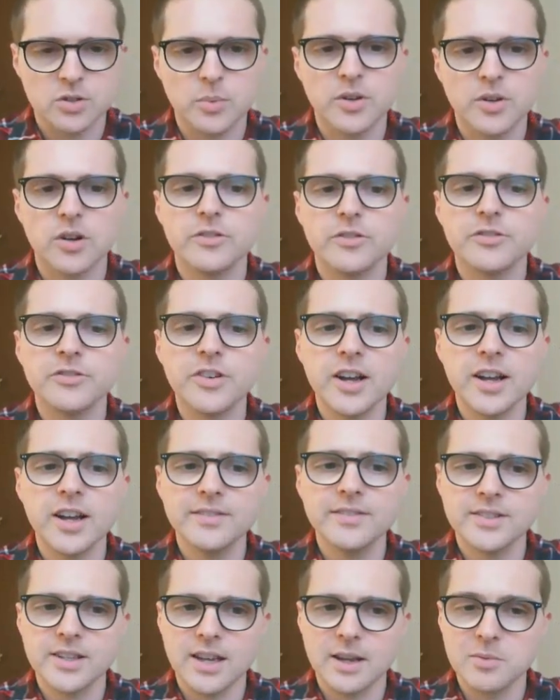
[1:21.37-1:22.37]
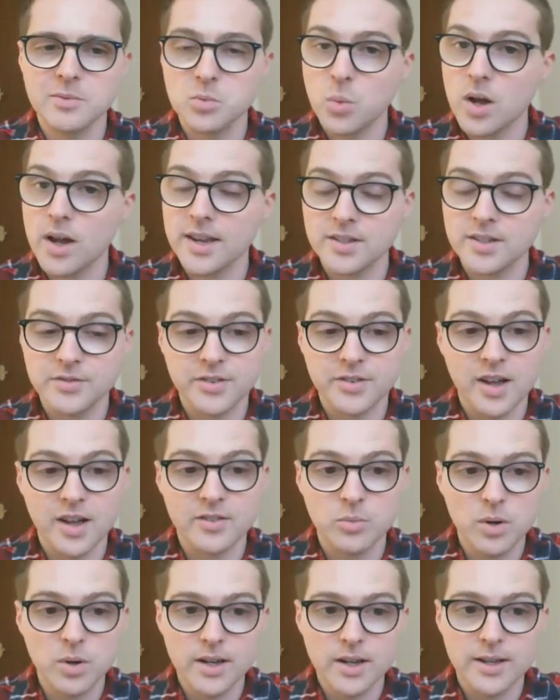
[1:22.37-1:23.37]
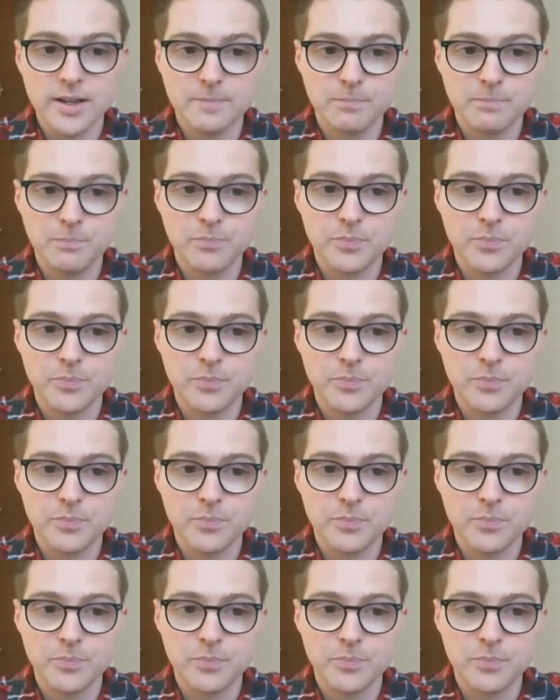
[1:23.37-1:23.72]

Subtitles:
So we've got 5 times y is 5y,